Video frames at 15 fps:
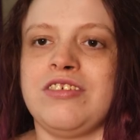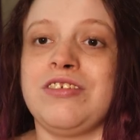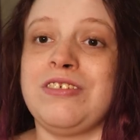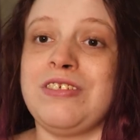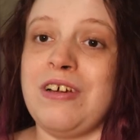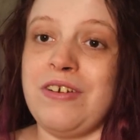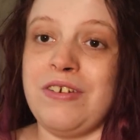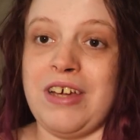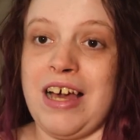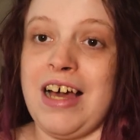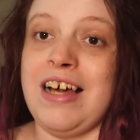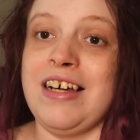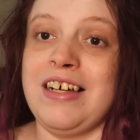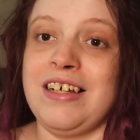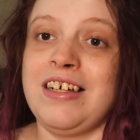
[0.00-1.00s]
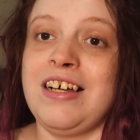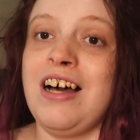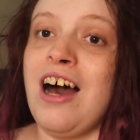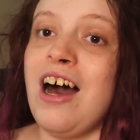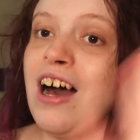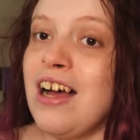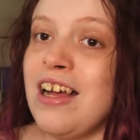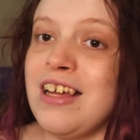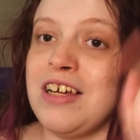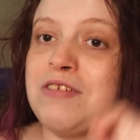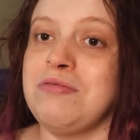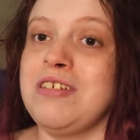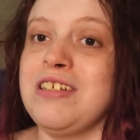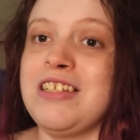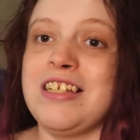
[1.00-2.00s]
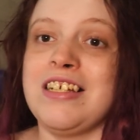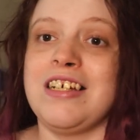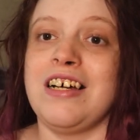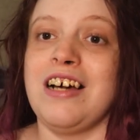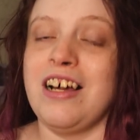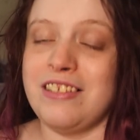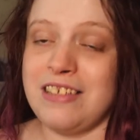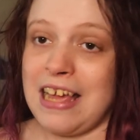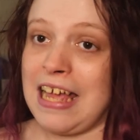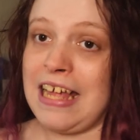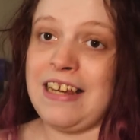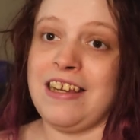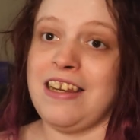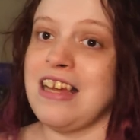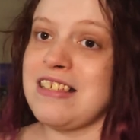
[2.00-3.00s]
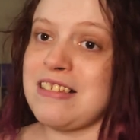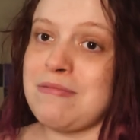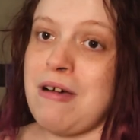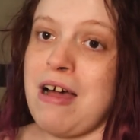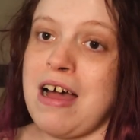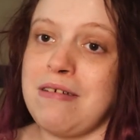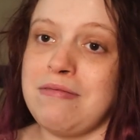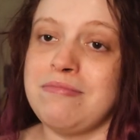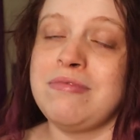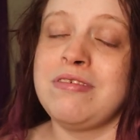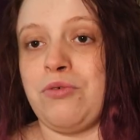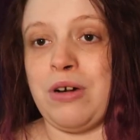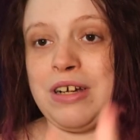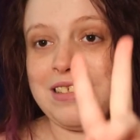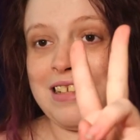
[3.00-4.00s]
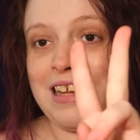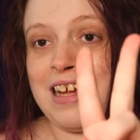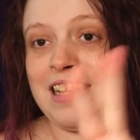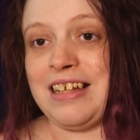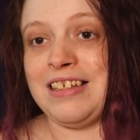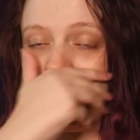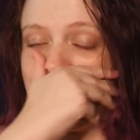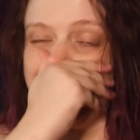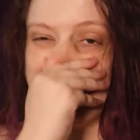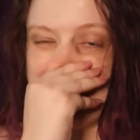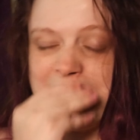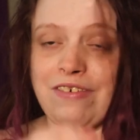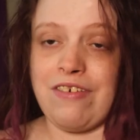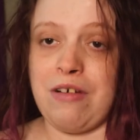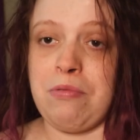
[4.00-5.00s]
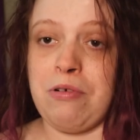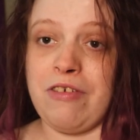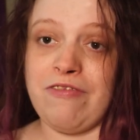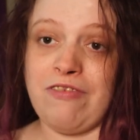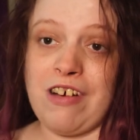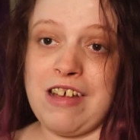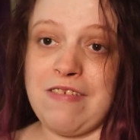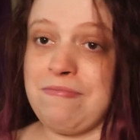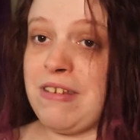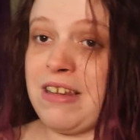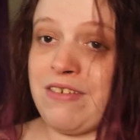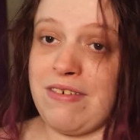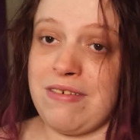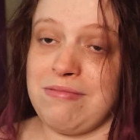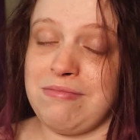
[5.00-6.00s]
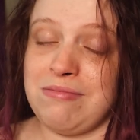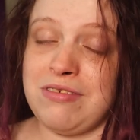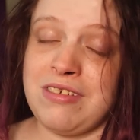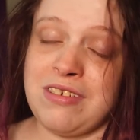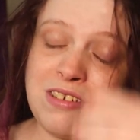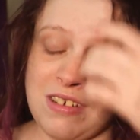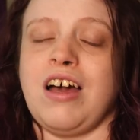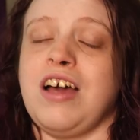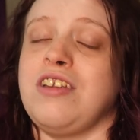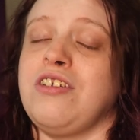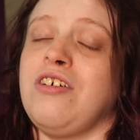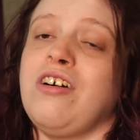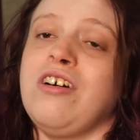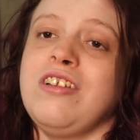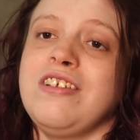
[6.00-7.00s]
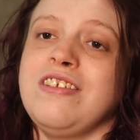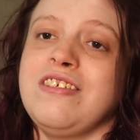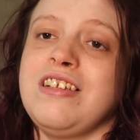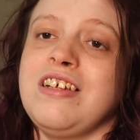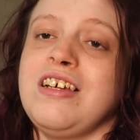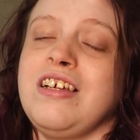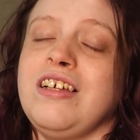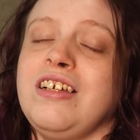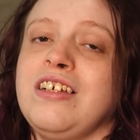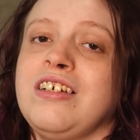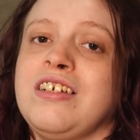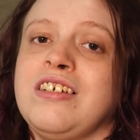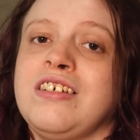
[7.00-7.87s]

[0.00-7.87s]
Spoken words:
So yeah. Hi, I'm Lydia. I take clonazepam twice a day at 0.5 milligrams, and honestly,